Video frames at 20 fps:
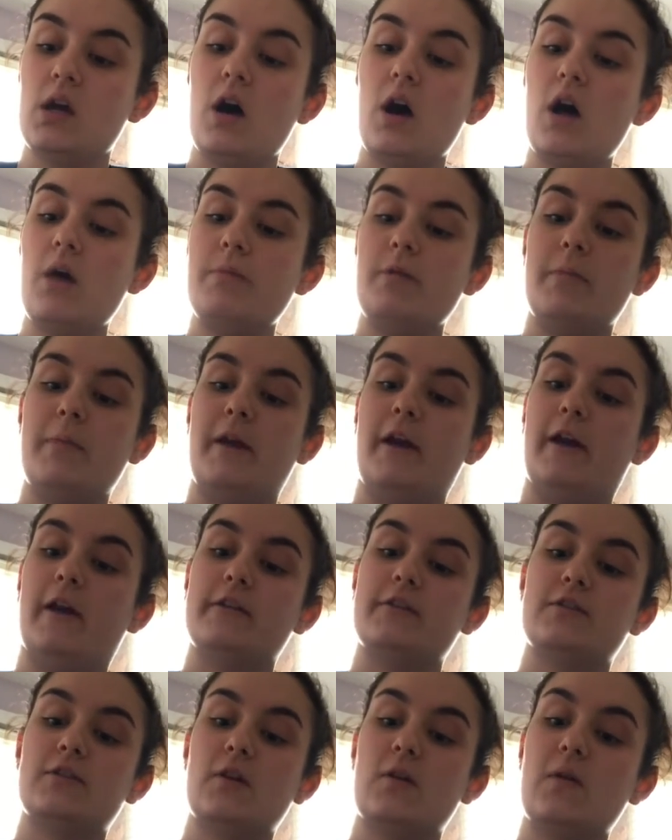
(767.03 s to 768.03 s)
All
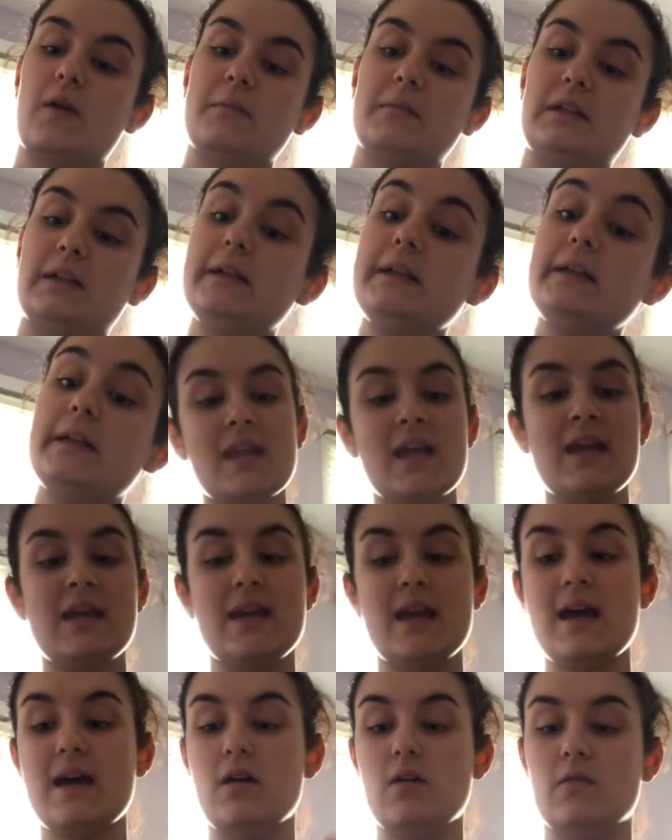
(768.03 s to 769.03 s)
prepared. So I'm clean. And
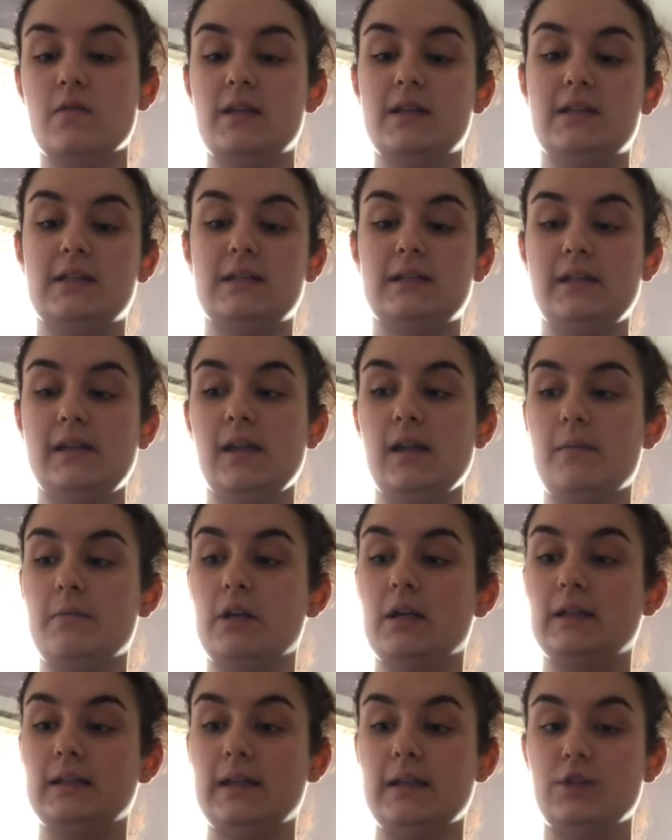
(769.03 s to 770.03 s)
now it's clean. I'm
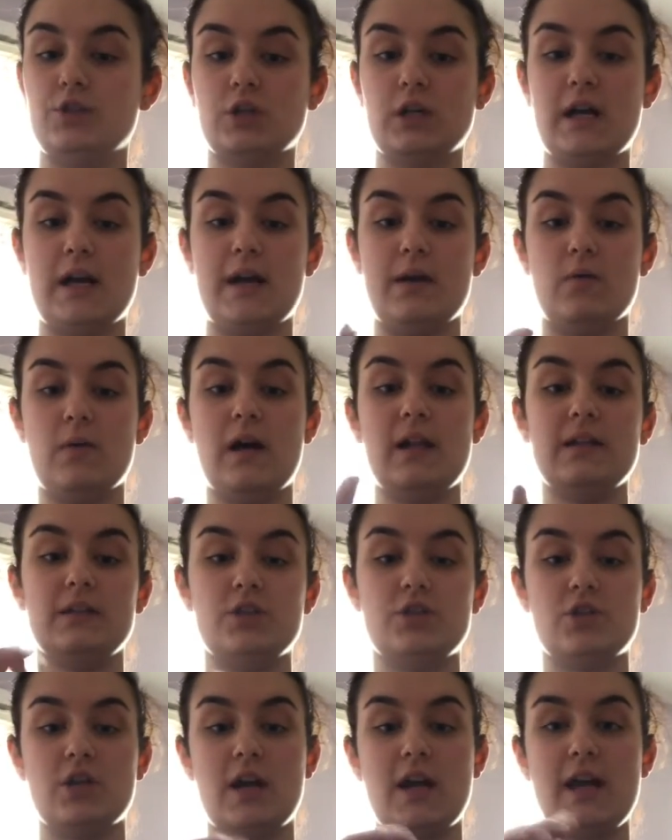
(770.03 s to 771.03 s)
going to let dry. While
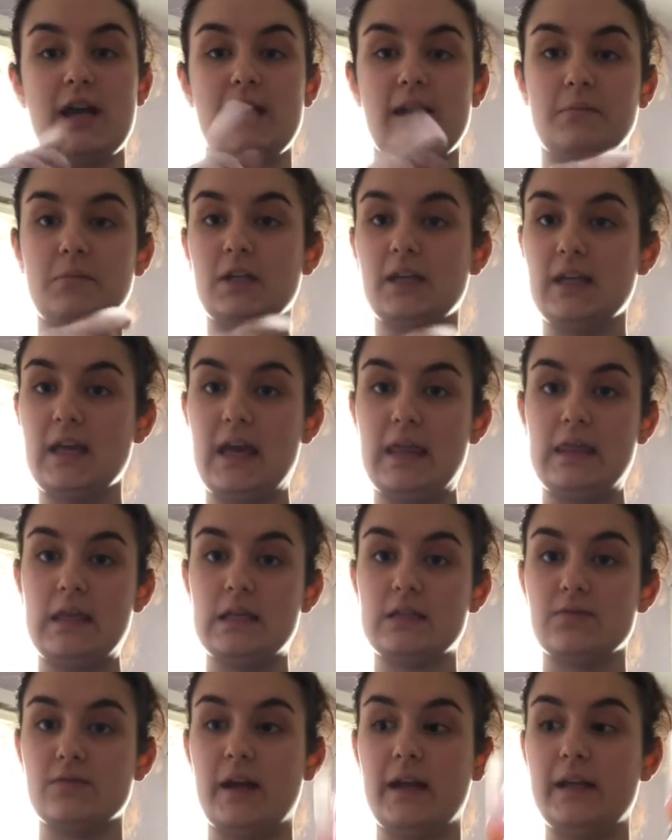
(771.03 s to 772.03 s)
it's drying, I'm going to get
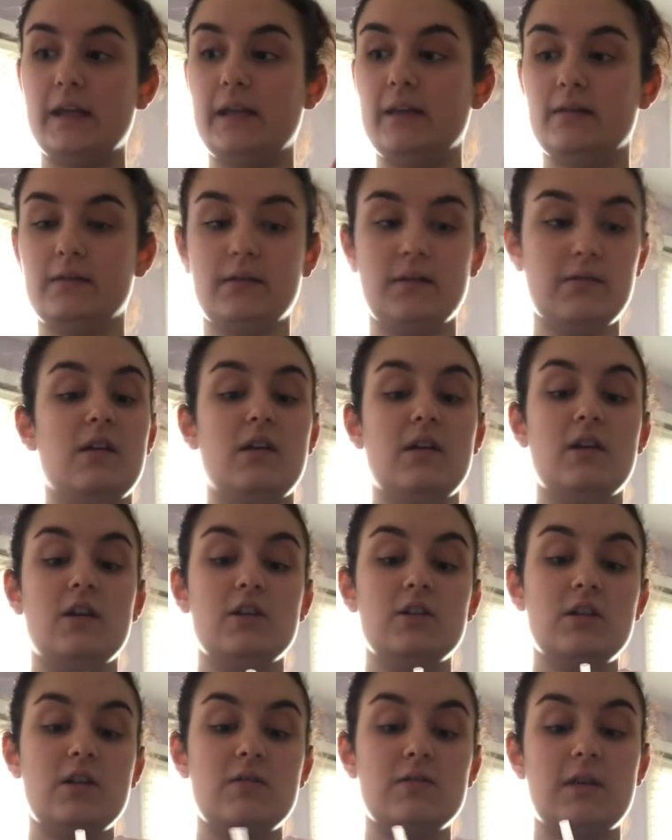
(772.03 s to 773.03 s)
this ready.
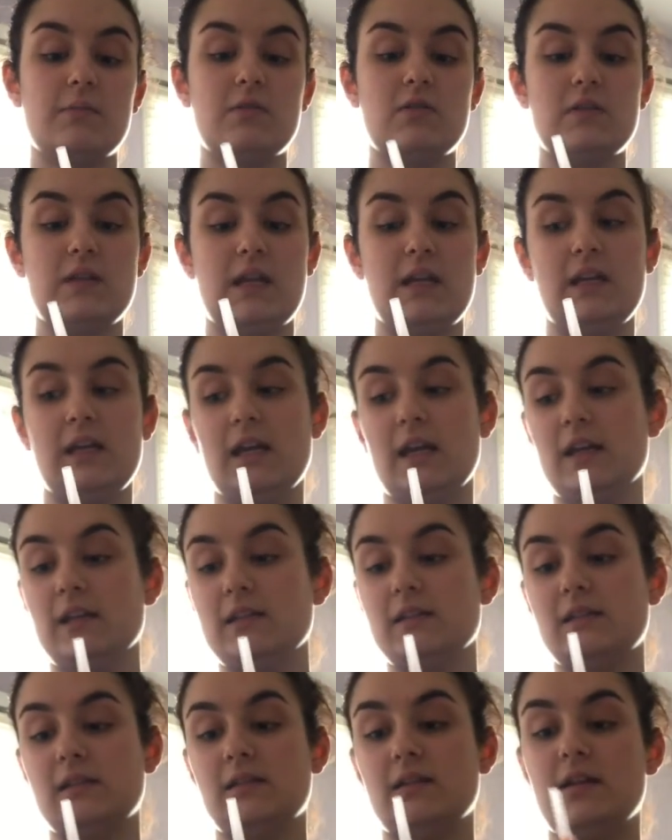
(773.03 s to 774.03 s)
So
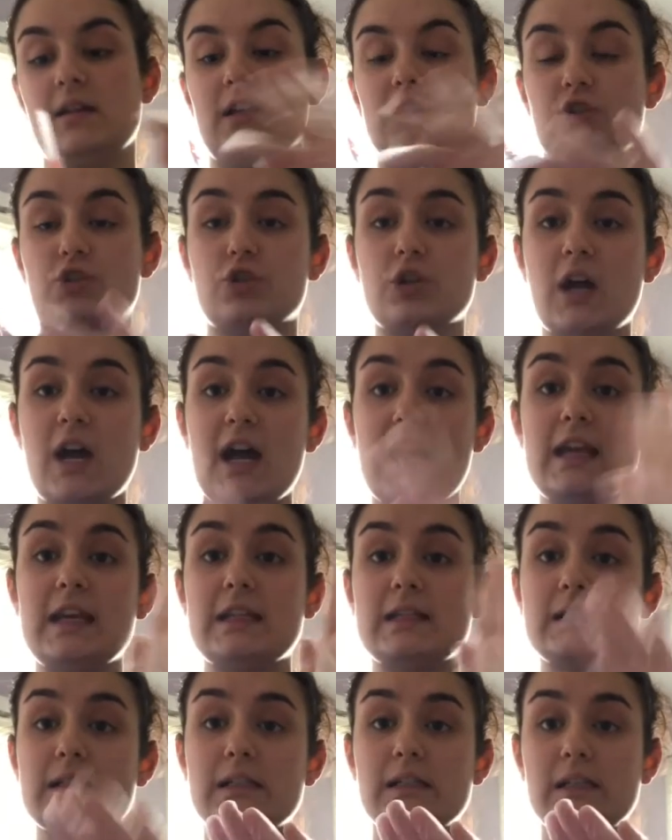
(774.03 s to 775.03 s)
subcutaneous. It's dried.
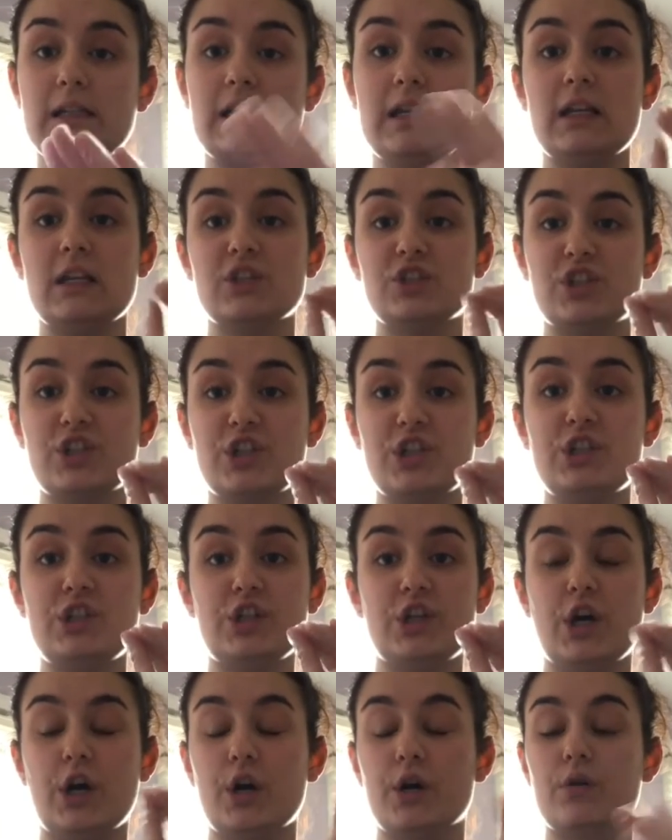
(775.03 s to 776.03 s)
It's clean. It's good to
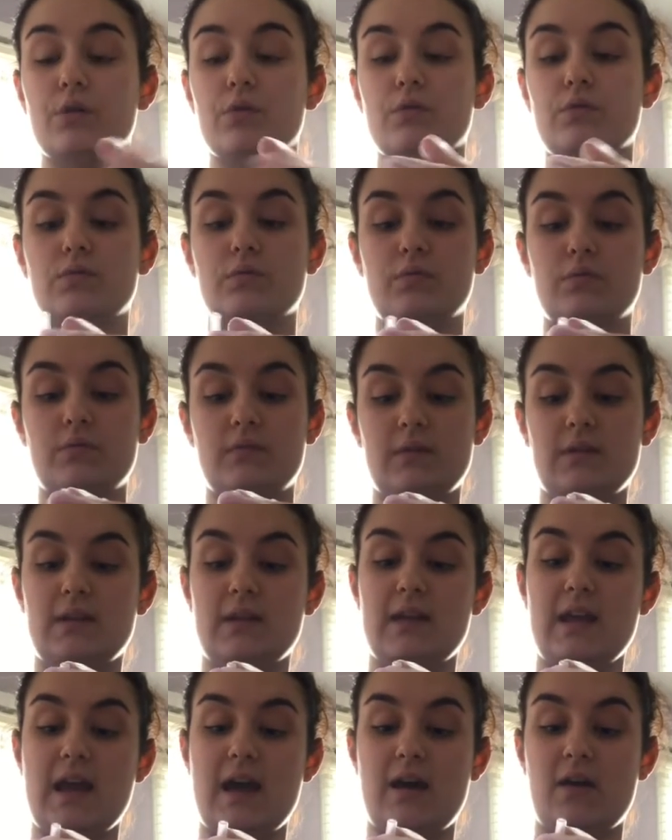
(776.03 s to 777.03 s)
go.
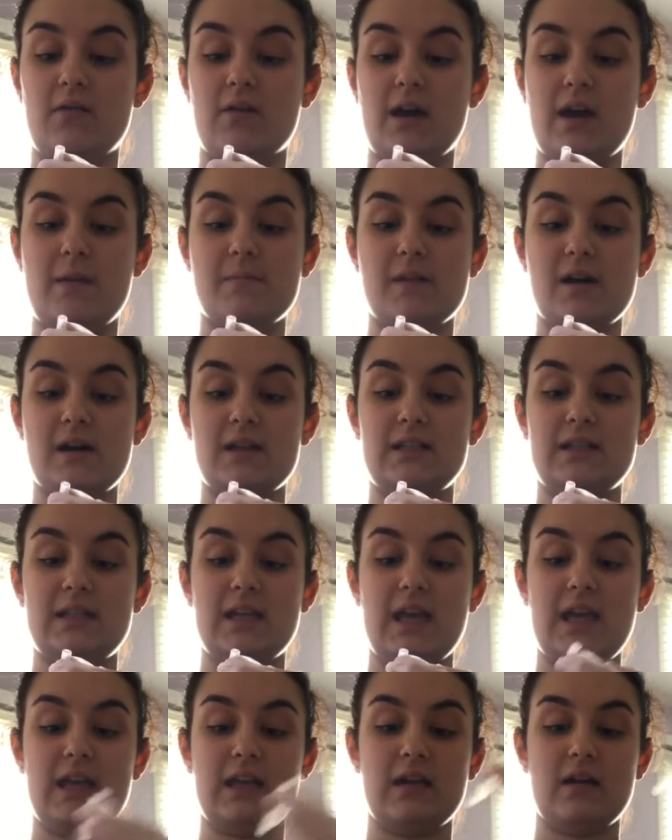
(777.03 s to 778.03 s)
Now I'm
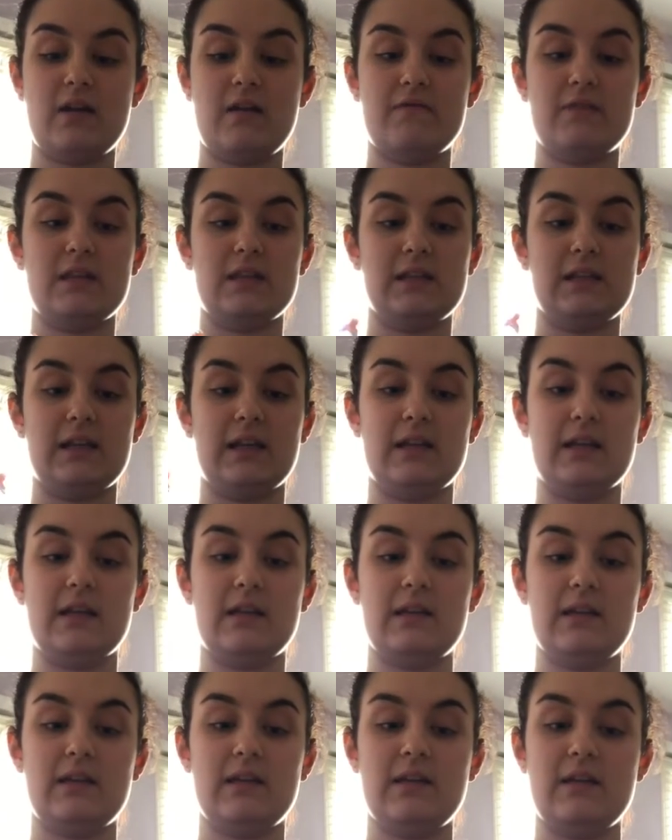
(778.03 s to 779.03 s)
taking off this lid.